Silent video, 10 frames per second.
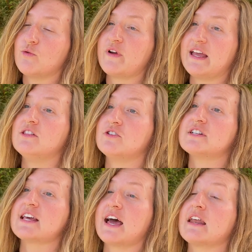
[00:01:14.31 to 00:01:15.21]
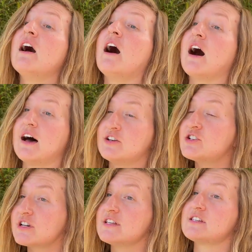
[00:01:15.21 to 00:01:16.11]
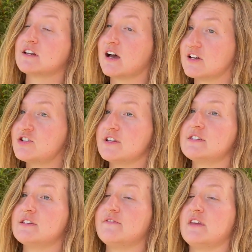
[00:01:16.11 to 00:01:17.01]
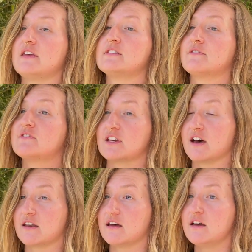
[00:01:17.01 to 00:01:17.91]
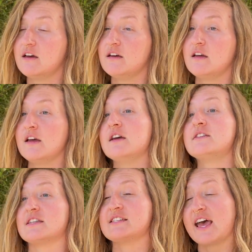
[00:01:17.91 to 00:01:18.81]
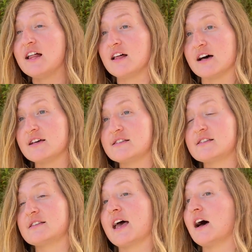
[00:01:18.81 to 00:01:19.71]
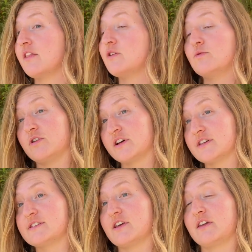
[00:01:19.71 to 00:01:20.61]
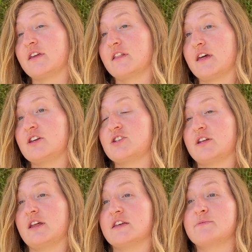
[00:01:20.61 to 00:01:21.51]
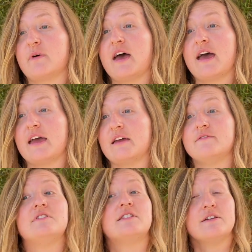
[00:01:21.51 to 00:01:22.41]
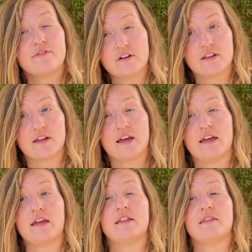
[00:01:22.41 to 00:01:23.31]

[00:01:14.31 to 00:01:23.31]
we looked at hundreds and hundreds of years of data to tell us how the water circulation has behaved differently in